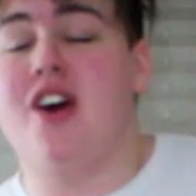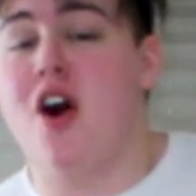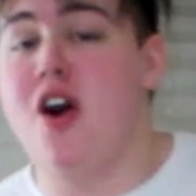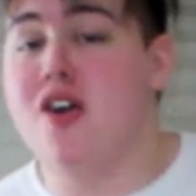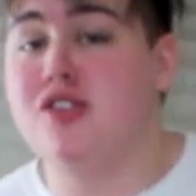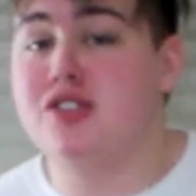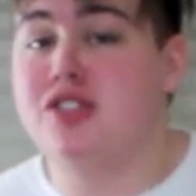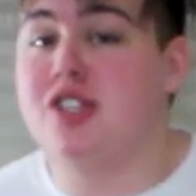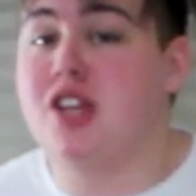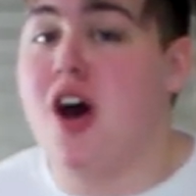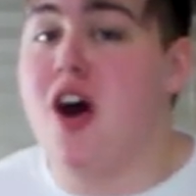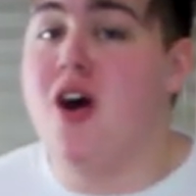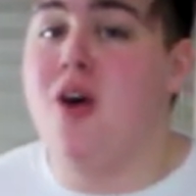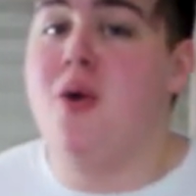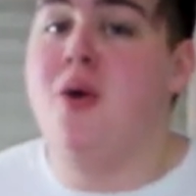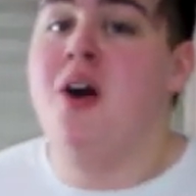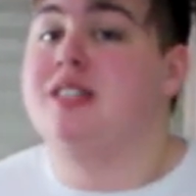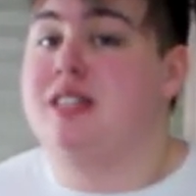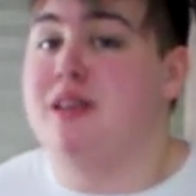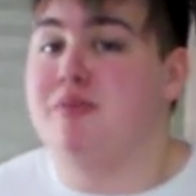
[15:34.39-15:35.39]

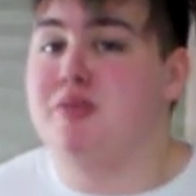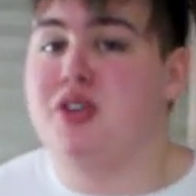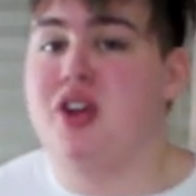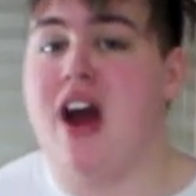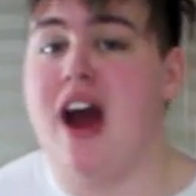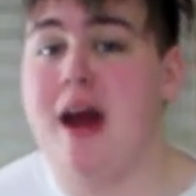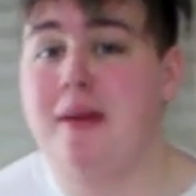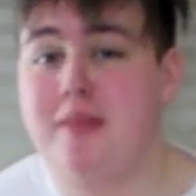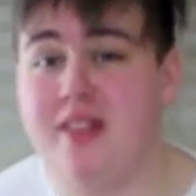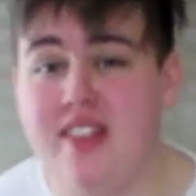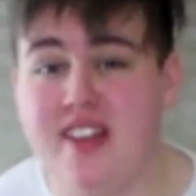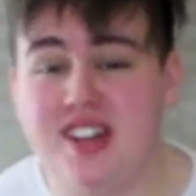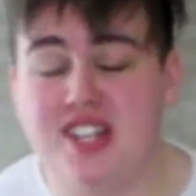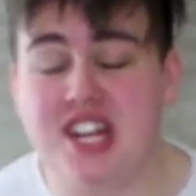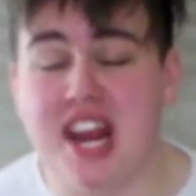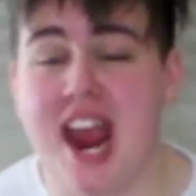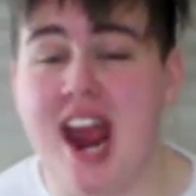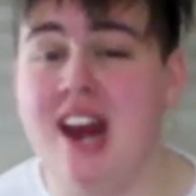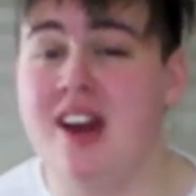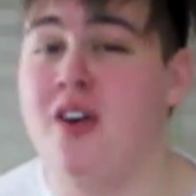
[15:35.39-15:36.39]
also subscribe to the
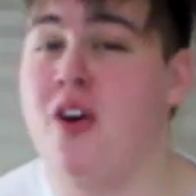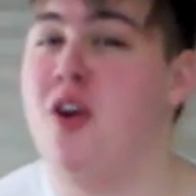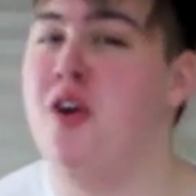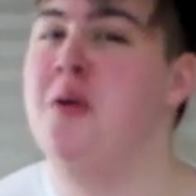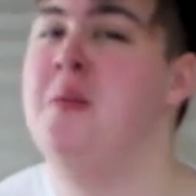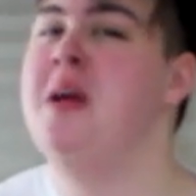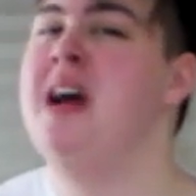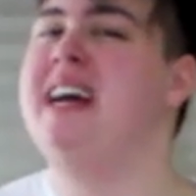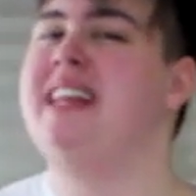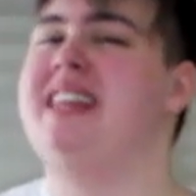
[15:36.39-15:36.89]
channel.